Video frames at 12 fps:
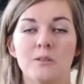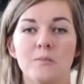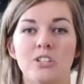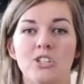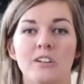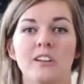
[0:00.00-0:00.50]
so
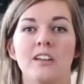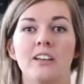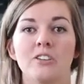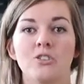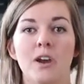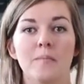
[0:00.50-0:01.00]
be sure
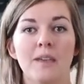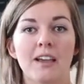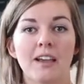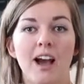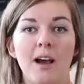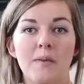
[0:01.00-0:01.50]
to drop me
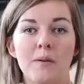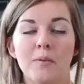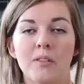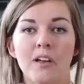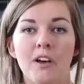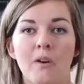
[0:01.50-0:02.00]
a comment
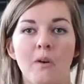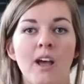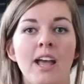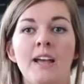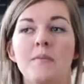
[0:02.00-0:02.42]
below.